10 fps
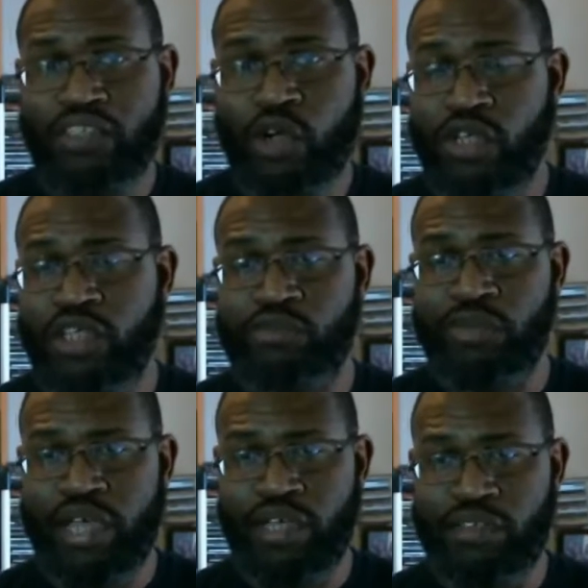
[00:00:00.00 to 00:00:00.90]
heard of these
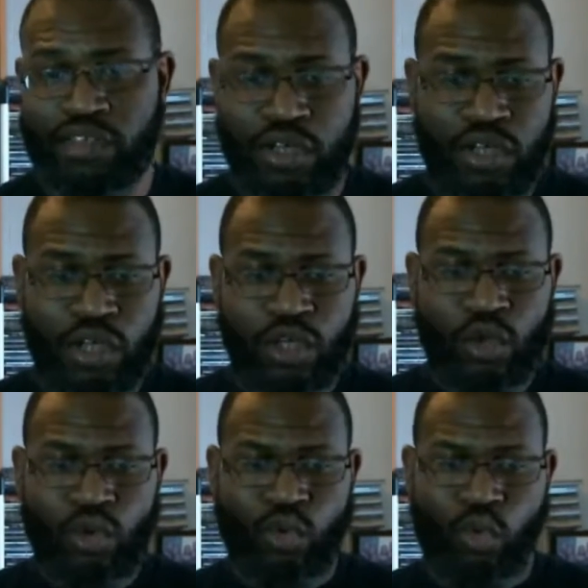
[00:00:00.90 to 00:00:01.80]
brands.
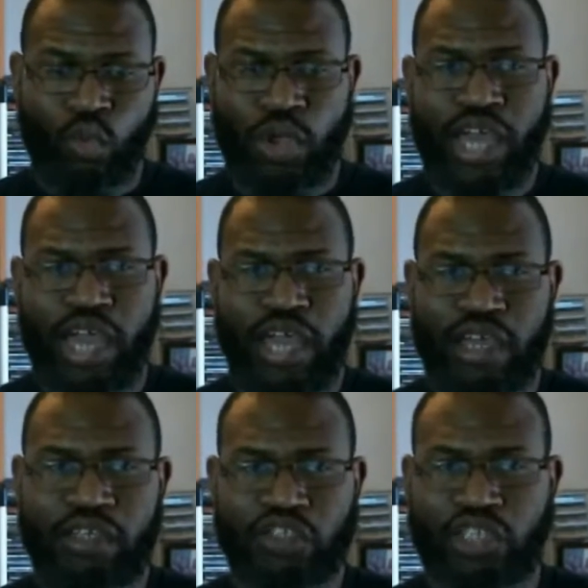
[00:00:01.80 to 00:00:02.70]
We can't
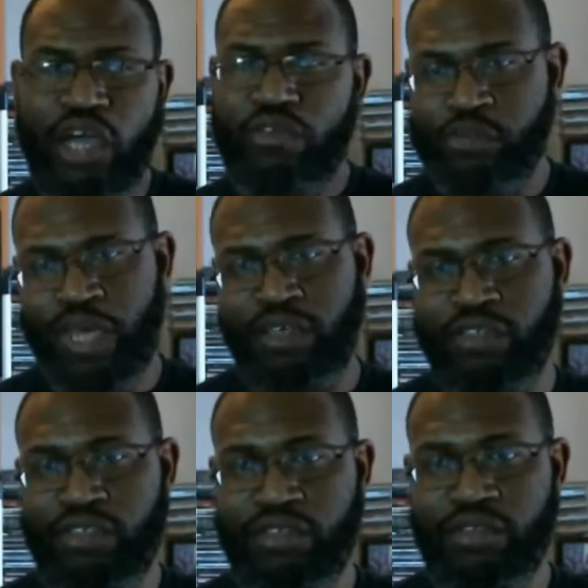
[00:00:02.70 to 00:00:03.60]
get shelf
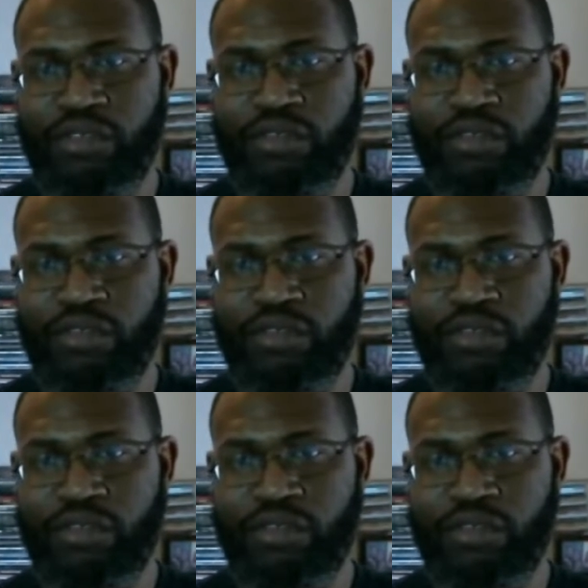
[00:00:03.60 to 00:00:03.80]
space.